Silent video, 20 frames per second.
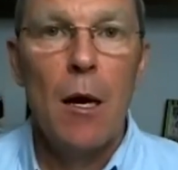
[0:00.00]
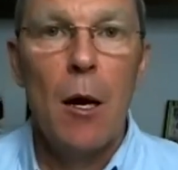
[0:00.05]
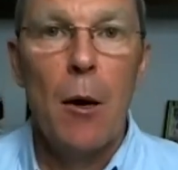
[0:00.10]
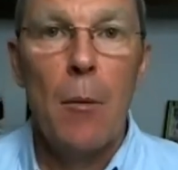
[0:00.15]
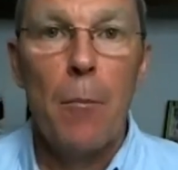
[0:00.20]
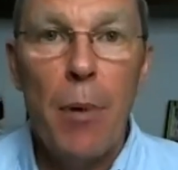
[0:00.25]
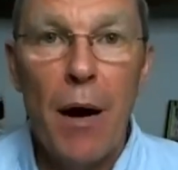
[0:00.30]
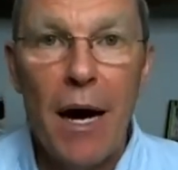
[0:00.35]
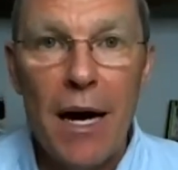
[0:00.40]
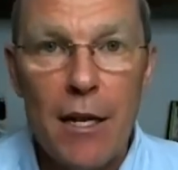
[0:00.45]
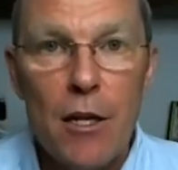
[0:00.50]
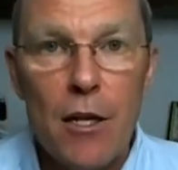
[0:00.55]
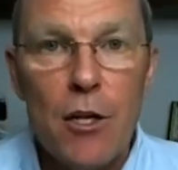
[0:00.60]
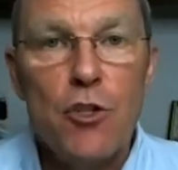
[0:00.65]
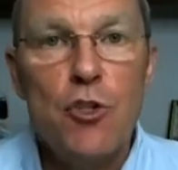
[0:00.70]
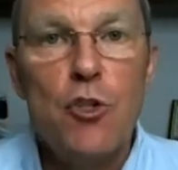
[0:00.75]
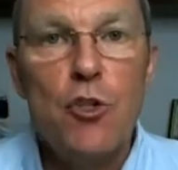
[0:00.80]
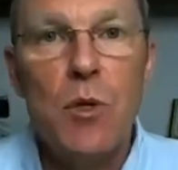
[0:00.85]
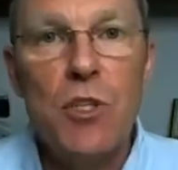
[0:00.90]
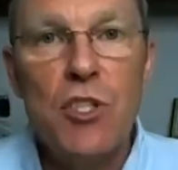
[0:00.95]
But
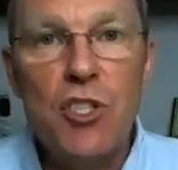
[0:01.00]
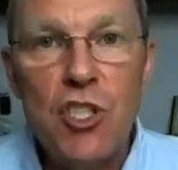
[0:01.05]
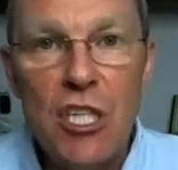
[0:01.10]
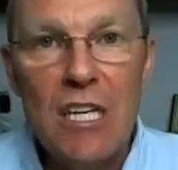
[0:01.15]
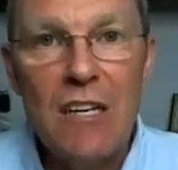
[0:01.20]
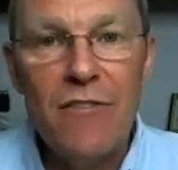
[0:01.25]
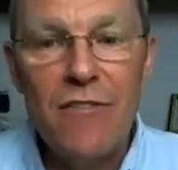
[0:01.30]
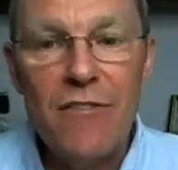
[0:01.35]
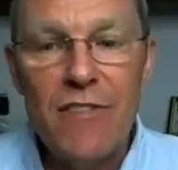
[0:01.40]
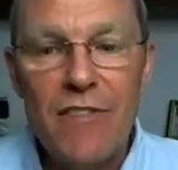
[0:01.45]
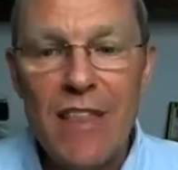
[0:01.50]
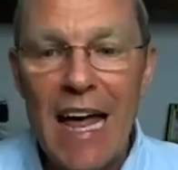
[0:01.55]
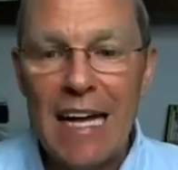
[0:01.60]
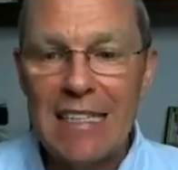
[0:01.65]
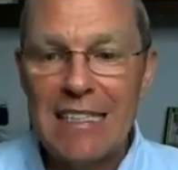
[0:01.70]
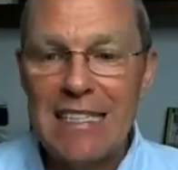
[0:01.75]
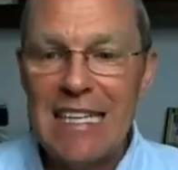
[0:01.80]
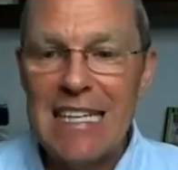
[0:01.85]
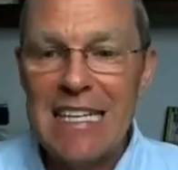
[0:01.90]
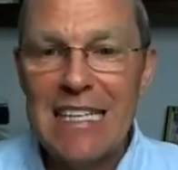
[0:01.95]
to achieve that,
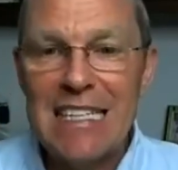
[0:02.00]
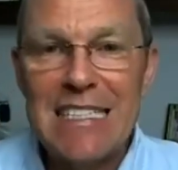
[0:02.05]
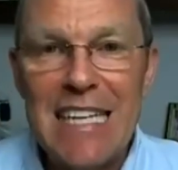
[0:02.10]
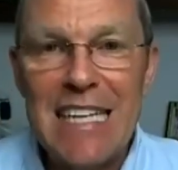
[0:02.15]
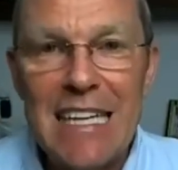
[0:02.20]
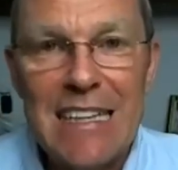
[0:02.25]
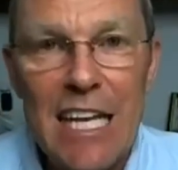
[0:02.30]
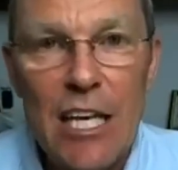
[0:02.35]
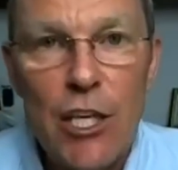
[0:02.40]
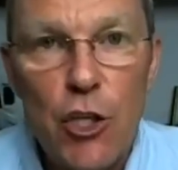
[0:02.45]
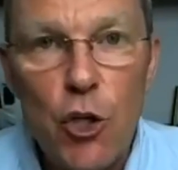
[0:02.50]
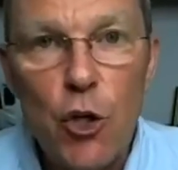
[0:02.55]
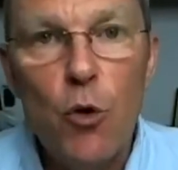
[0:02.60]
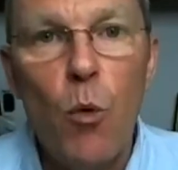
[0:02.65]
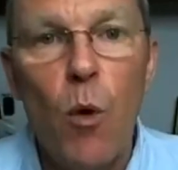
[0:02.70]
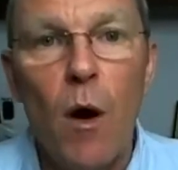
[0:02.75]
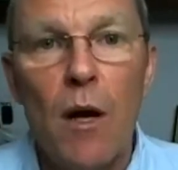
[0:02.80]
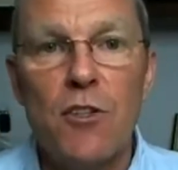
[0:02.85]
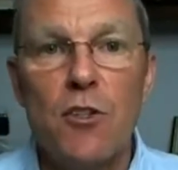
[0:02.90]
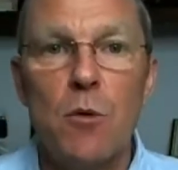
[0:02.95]
to the extent that you
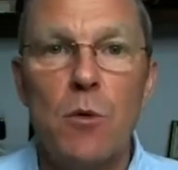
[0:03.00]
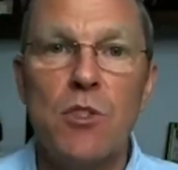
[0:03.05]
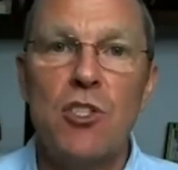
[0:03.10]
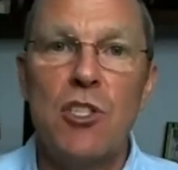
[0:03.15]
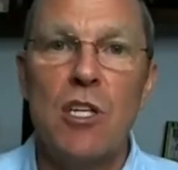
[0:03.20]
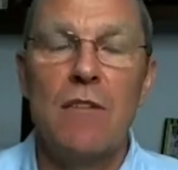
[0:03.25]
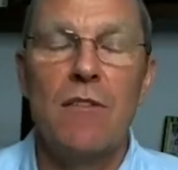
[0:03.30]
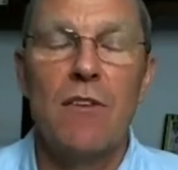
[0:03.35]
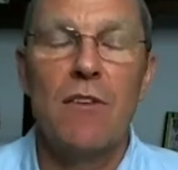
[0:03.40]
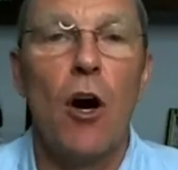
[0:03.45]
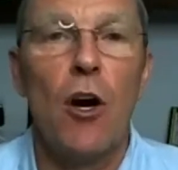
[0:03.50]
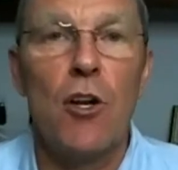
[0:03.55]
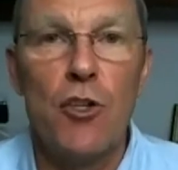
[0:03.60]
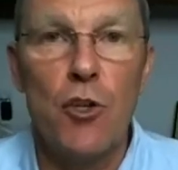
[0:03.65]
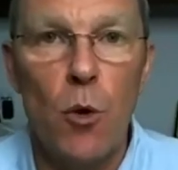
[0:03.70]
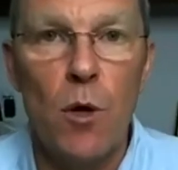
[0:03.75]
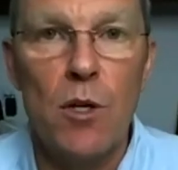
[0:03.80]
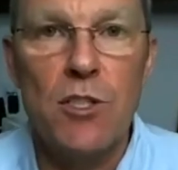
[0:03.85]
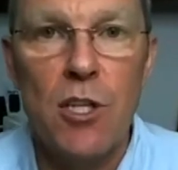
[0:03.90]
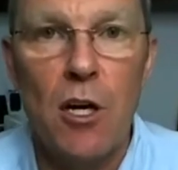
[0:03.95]
want to achieve it on
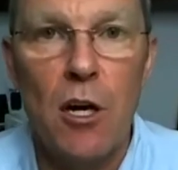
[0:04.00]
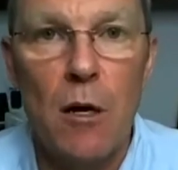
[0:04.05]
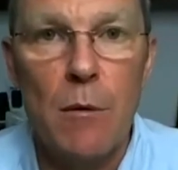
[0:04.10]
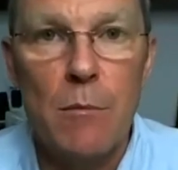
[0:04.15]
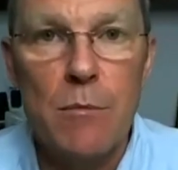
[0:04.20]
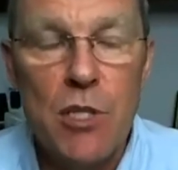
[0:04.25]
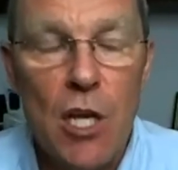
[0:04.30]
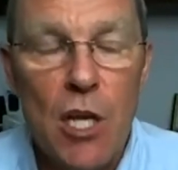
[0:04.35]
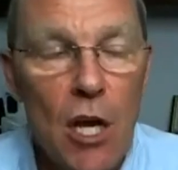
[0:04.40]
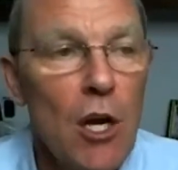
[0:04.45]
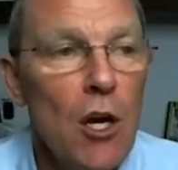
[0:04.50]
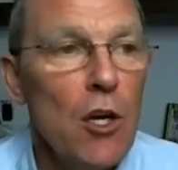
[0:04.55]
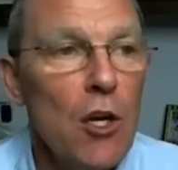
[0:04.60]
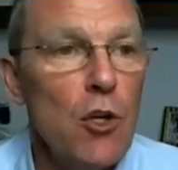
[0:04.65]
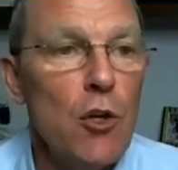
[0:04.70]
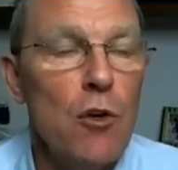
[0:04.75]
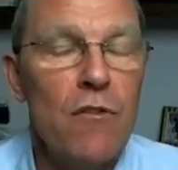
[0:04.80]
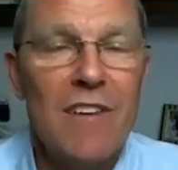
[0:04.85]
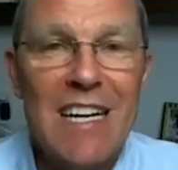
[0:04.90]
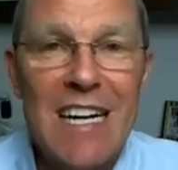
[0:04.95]
your terms,
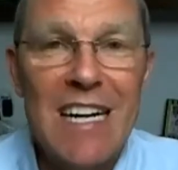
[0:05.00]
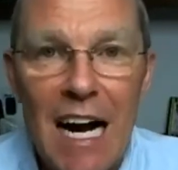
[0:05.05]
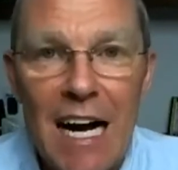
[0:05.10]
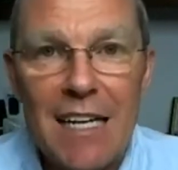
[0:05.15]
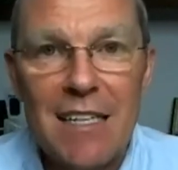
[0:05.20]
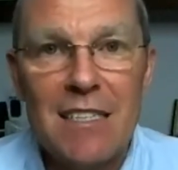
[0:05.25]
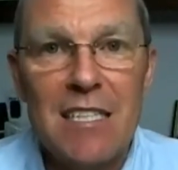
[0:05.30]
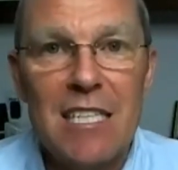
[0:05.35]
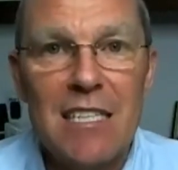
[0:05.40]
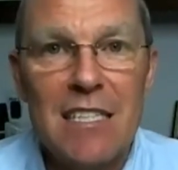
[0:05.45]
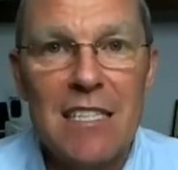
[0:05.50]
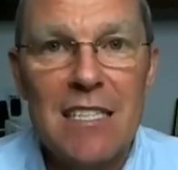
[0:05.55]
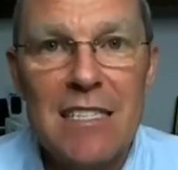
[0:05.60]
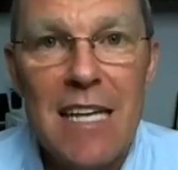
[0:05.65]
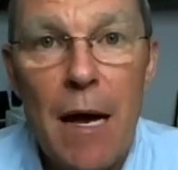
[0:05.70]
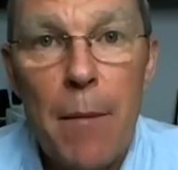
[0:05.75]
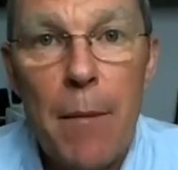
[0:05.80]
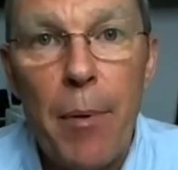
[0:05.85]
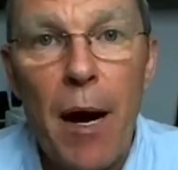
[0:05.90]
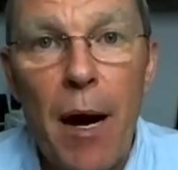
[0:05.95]
you've got to
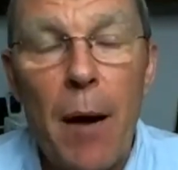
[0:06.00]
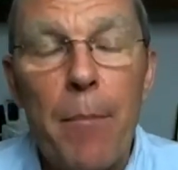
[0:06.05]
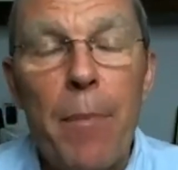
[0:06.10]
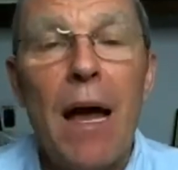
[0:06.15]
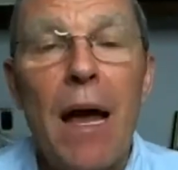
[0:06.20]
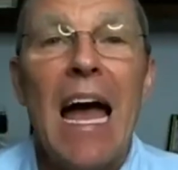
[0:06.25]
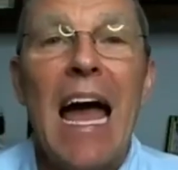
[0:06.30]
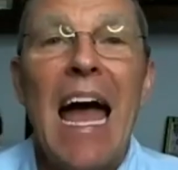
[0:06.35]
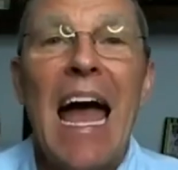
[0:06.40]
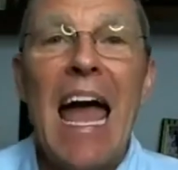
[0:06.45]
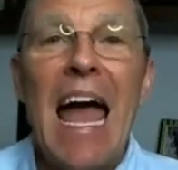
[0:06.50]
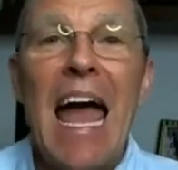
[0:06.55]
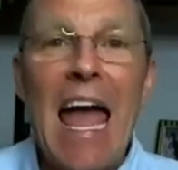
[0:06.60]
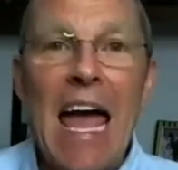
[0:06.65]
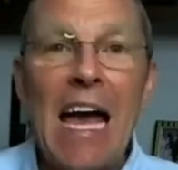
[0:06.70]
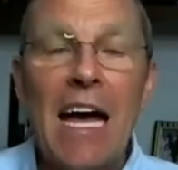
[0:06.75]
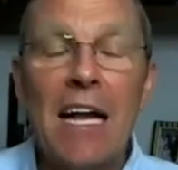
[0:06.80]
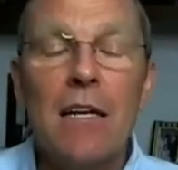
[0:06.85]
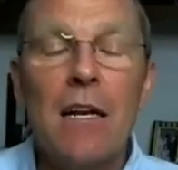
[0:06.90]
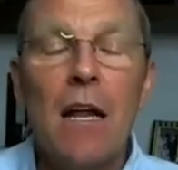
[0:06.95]
step up
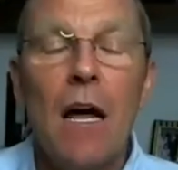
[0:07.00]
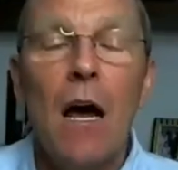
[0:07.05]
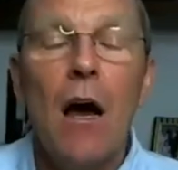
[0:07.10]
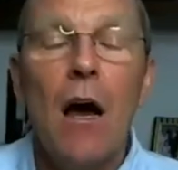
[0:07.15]
and